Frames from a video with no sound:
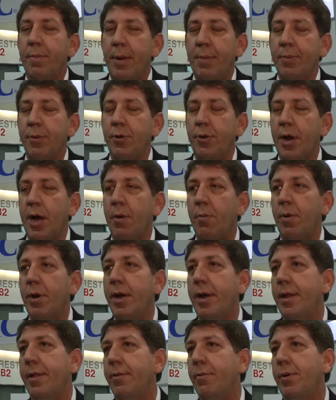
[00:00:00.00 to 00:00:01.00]
People do not
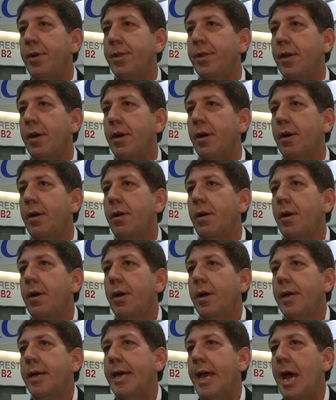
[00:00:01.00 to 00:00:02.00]
want the
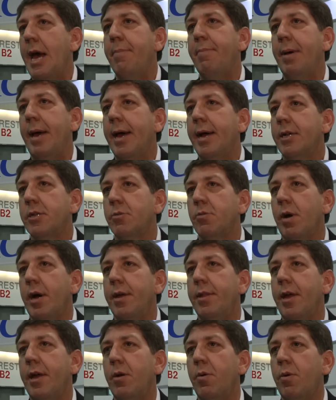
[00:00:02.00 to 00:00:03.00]
CapEx,
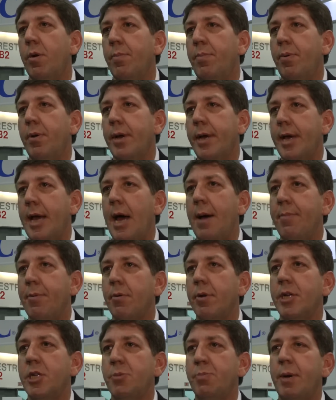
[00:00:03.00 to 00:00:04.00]
right? They don't want to put
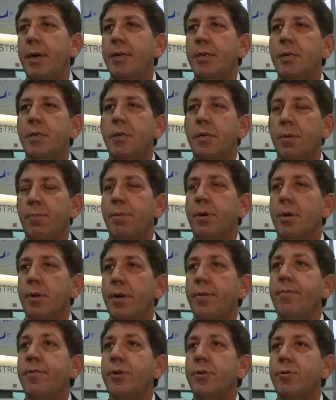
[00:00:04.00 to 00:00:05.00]
capital expenses to
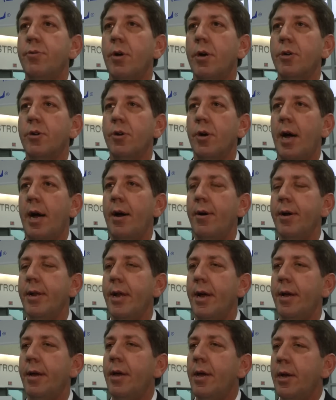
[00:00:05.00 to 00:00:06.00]
build infrastructure. How
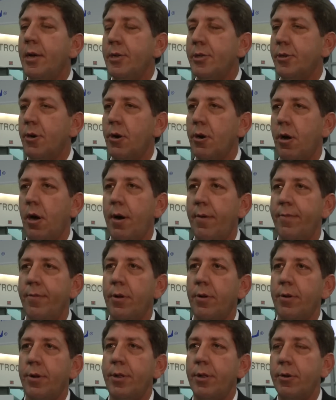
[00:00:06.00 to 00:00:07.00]
can I start
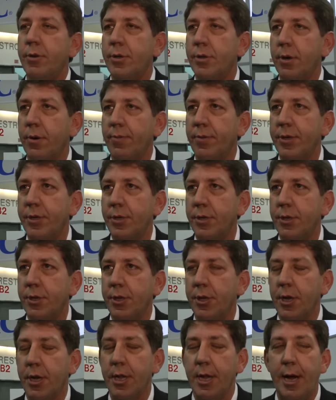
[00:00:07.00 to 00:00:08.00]
offloading those services
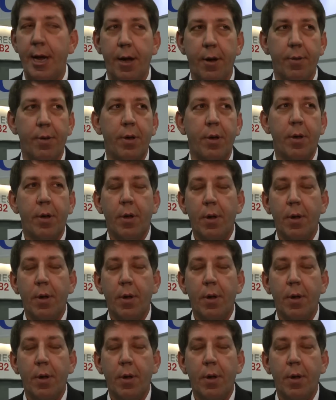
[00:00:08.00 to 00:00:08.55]
to the cloud?